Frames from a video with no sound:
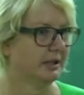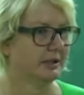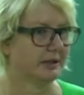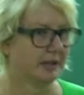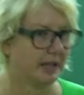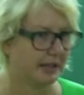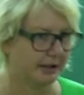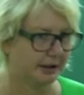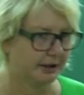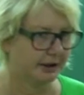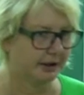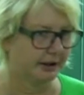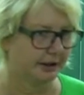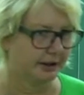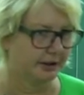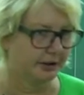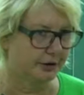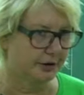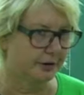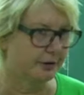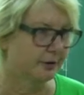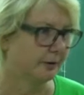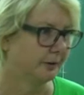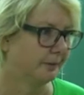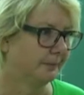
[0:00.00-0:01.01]
is actually
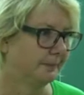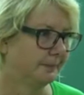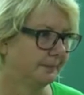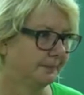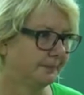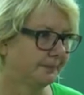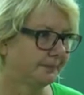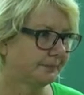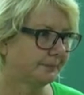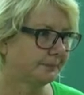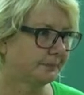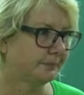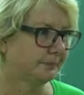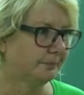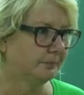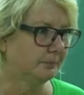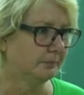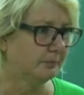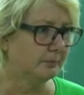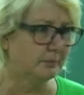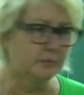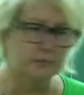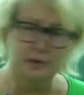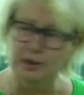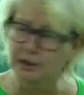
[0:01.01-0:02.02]
true.
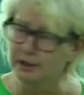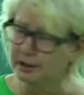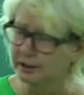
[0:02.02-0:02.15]
The